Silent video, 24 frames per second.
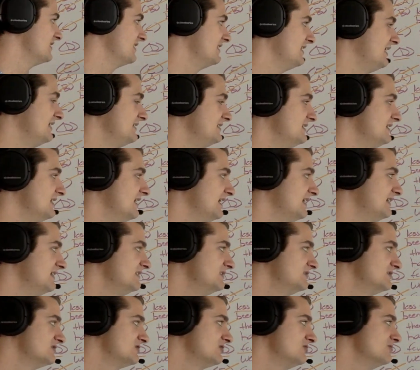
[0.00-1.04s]
in the
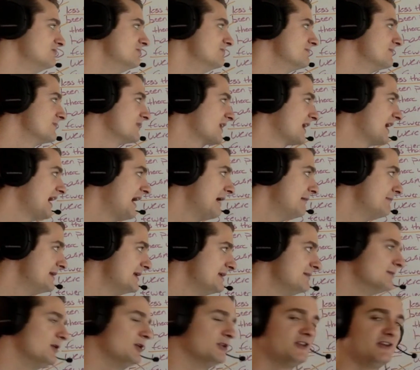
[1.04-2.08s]
1990s to how
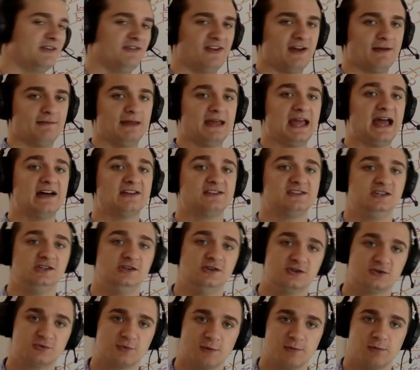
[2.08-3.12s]
many multifamily housing
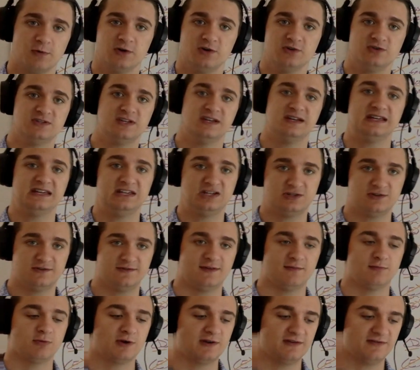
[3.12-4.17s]
units were produced in each of
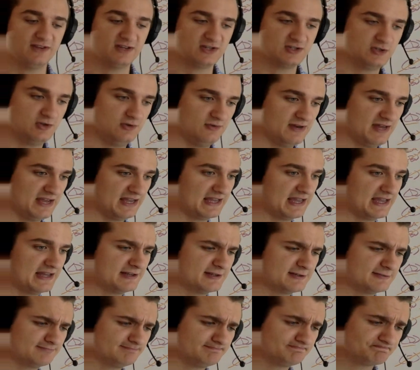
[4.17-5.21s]
the previous two
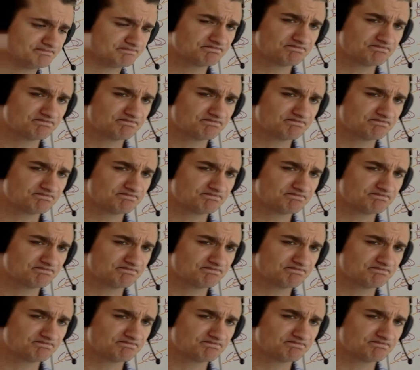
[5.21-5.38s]
decades.